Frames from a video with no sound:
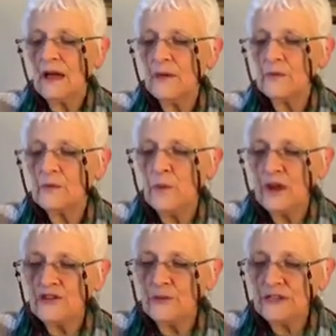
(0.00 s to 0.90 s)
But
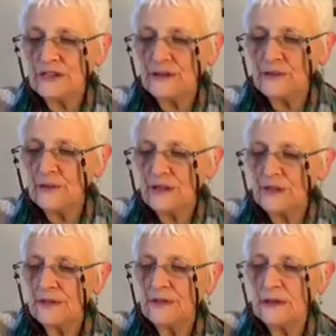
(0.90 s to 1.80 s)
what you would do with
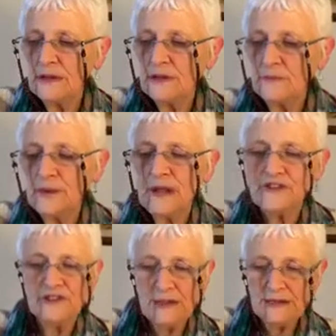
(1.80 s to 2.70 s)
the
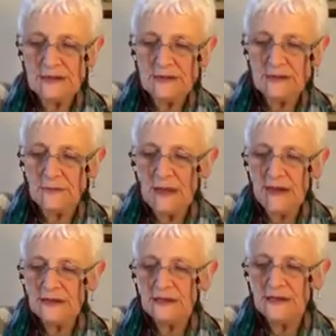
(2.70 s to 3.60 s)
planchette, to come back
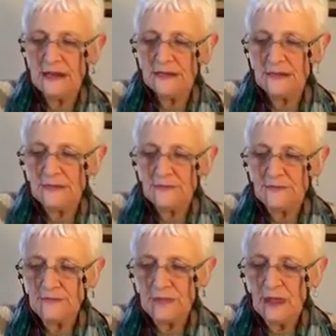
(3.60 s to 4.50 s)
to that,
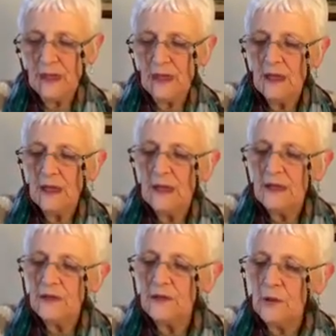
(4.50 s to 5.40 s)

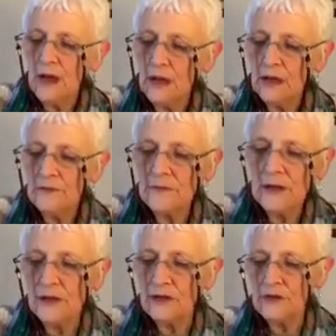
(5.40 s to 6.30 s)

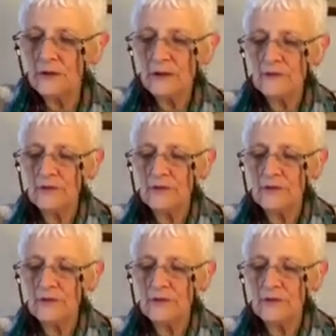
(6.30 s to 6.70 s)
if you